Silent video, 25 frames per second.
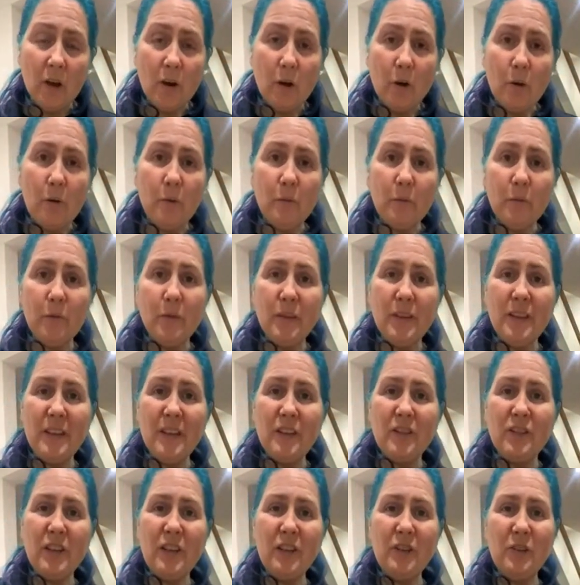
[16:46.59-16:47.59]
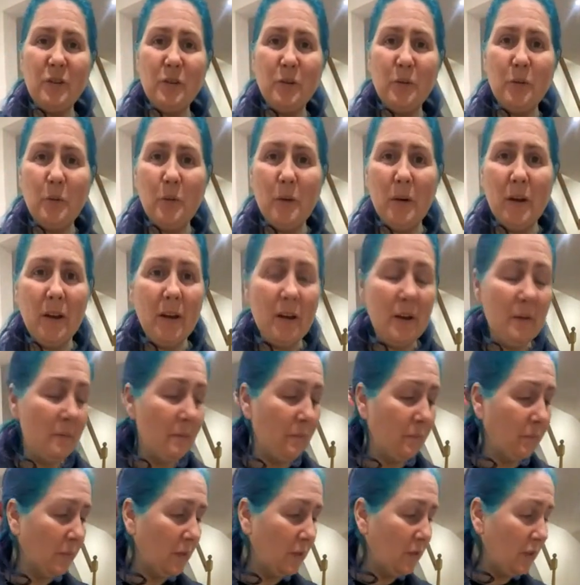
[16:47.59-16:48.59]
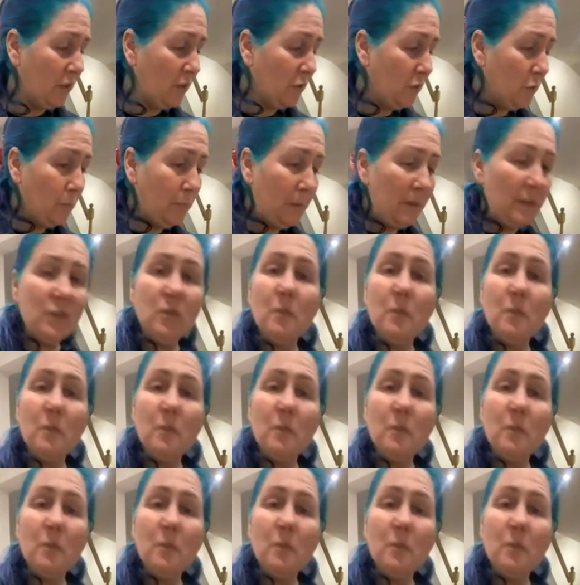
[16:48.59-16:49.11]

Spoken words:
of the dental bits